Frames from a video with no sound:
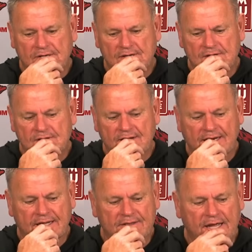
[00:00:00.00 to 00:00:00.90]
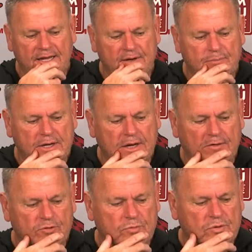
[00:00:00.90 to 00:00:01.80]
uh, he didn't think he'd be
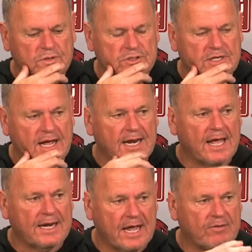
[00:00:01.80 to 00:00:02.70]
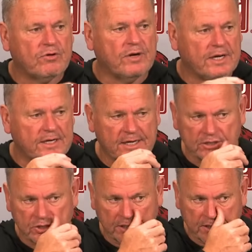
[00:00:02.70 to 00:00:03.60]
comfortable on the sideline after he
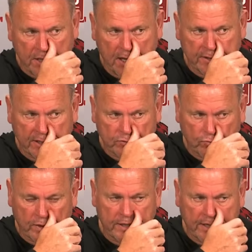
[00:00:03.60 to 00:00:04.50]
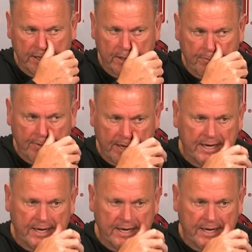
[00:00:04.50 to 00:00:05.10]
initially thought that's where he needed to be.